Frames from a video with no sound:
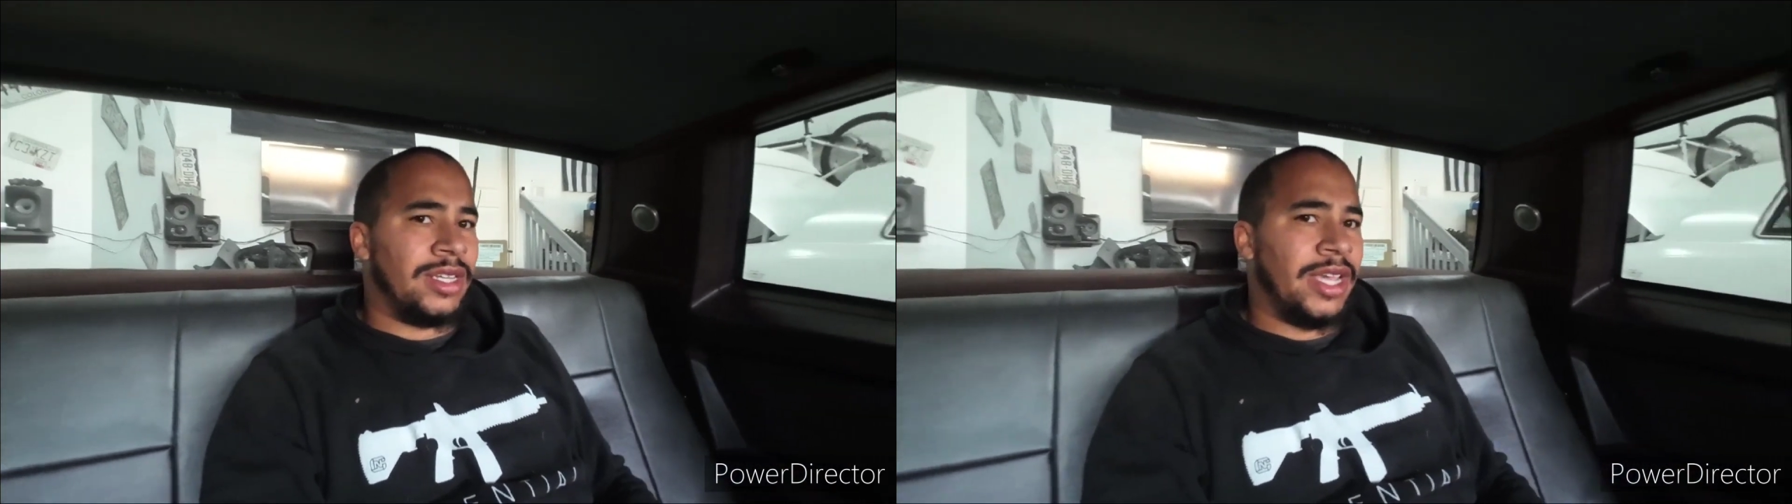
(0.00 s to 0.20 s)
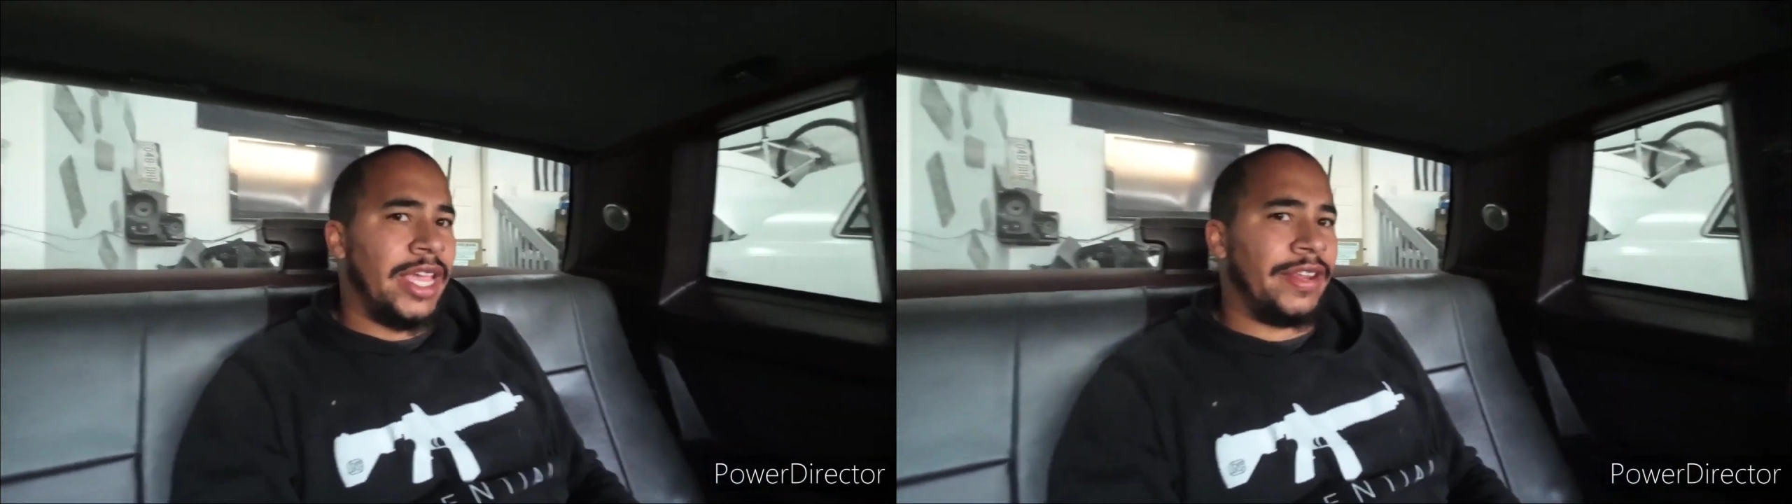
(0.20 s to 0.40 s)

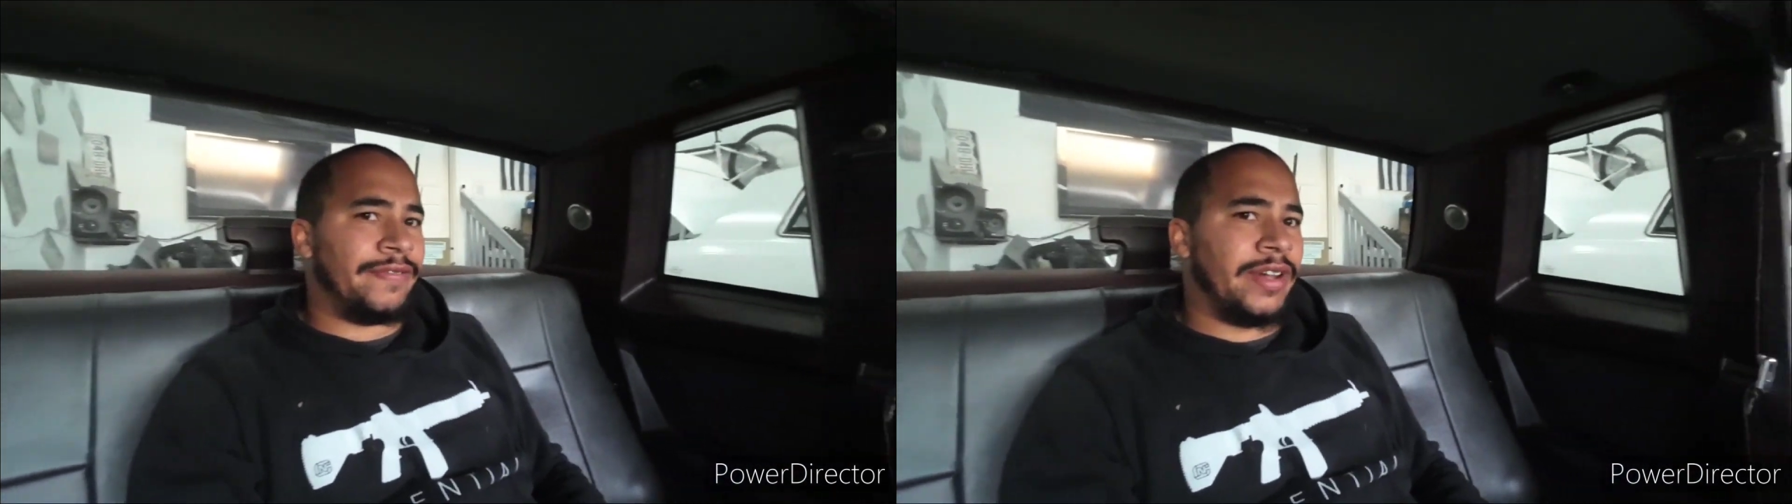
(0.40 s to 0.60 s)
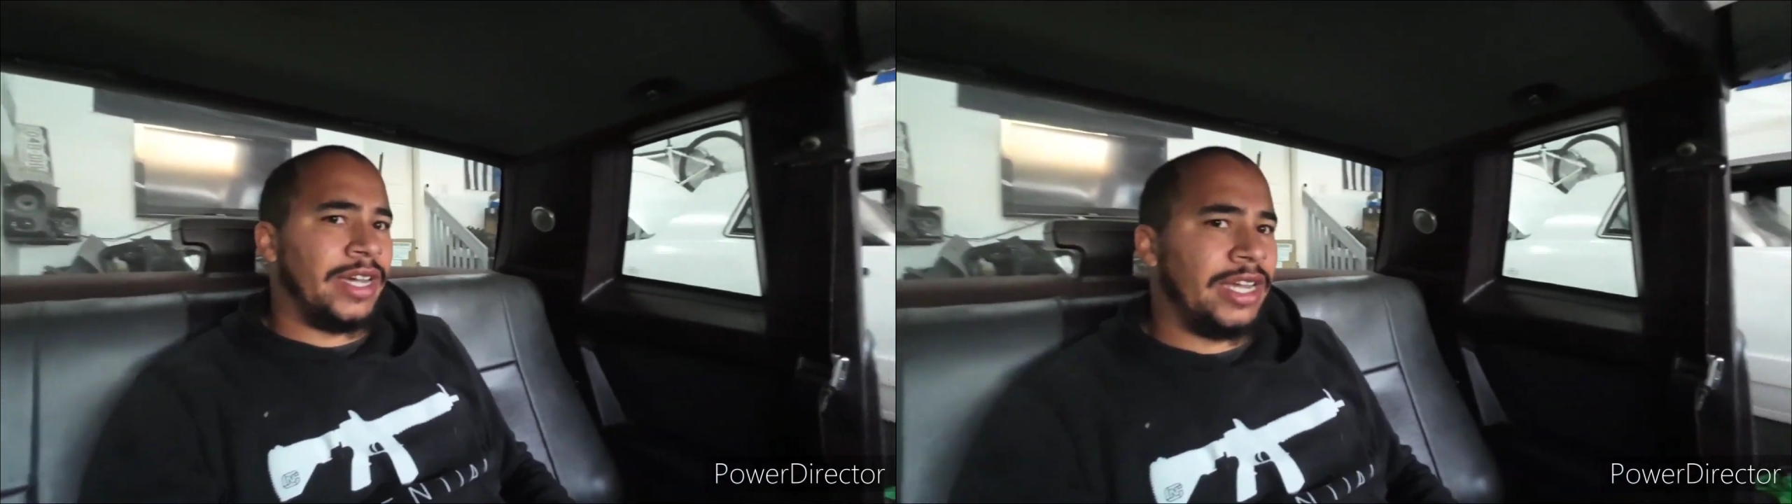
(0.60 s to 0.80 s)

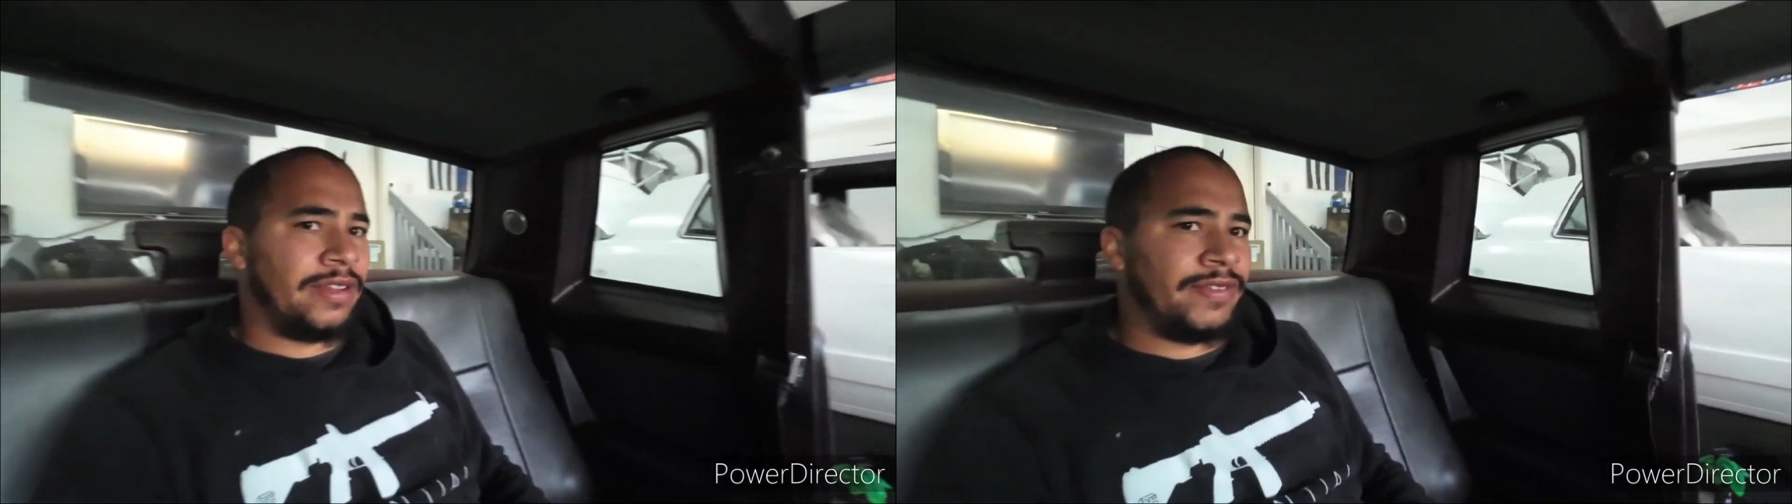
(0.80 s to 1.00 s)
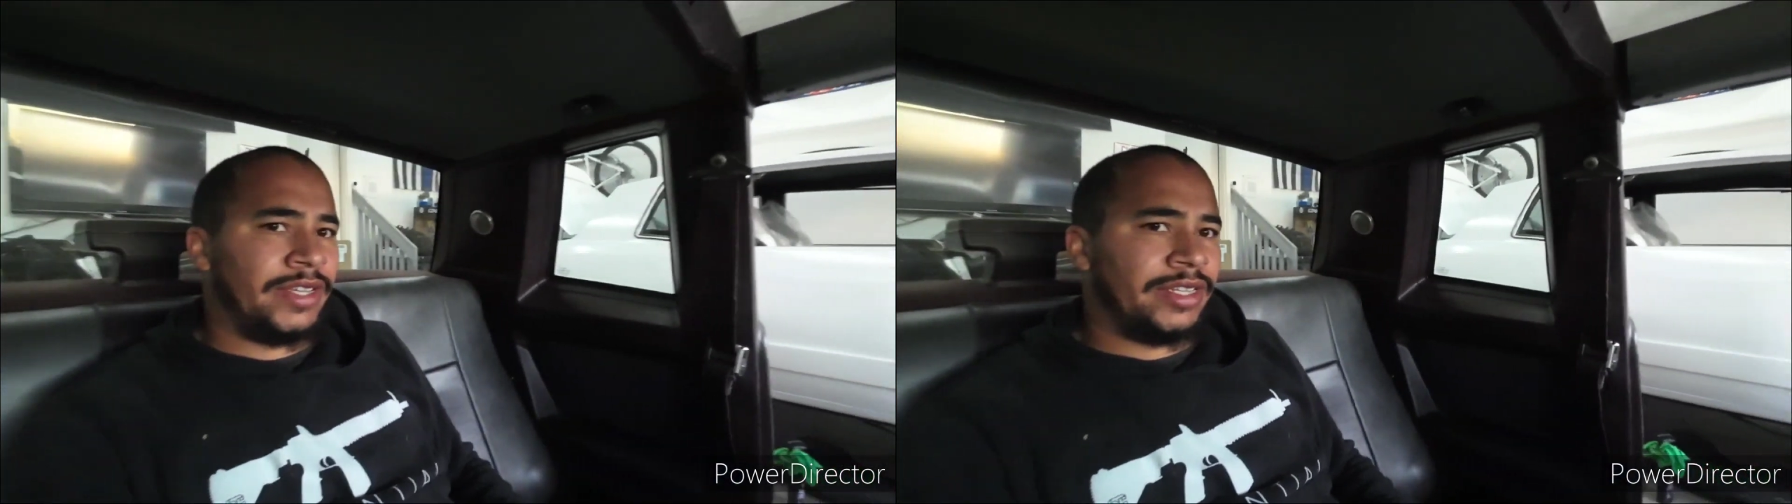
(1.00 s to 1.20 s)

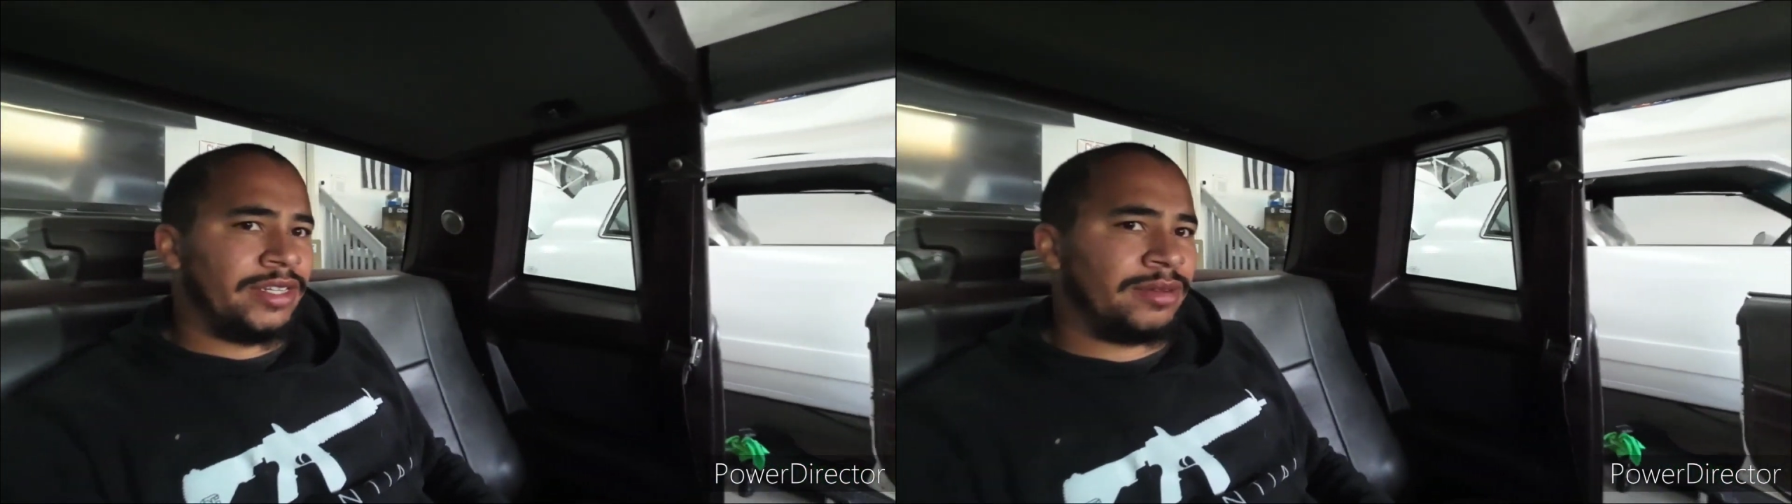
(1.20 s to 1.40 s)
85 and